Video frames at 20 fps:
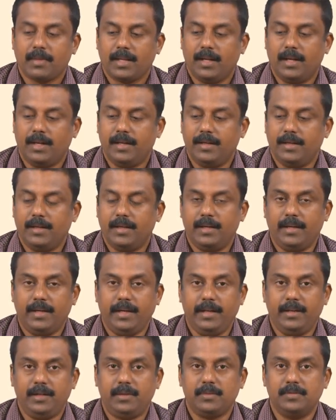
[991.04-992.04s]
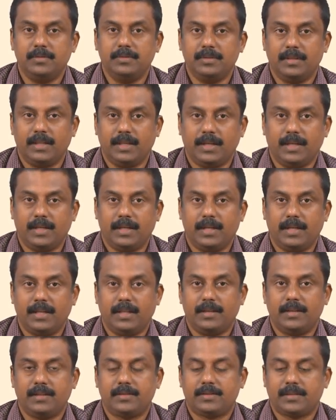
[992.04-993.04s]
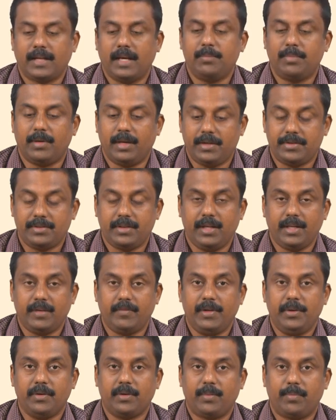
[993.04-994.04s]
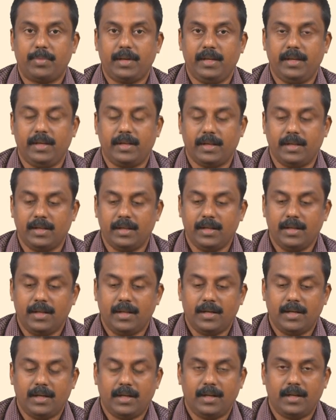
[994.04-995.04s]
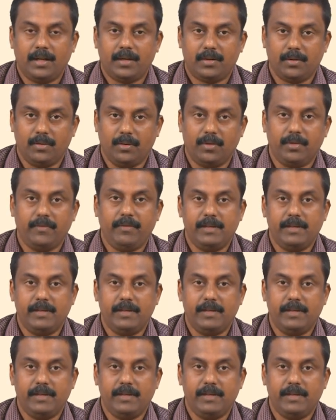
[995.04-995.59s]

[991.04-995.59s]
and leading to an, uh, strain partitioning when you are applying uh, uh, to load.